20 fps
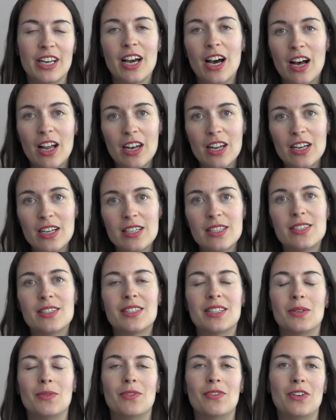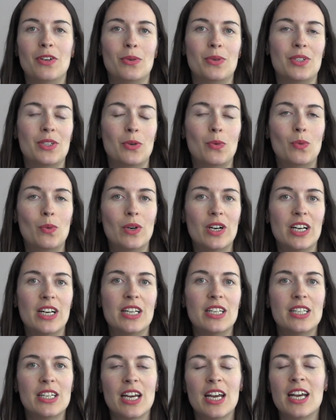colors. So if it was a
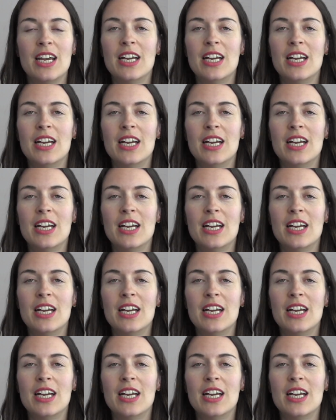word,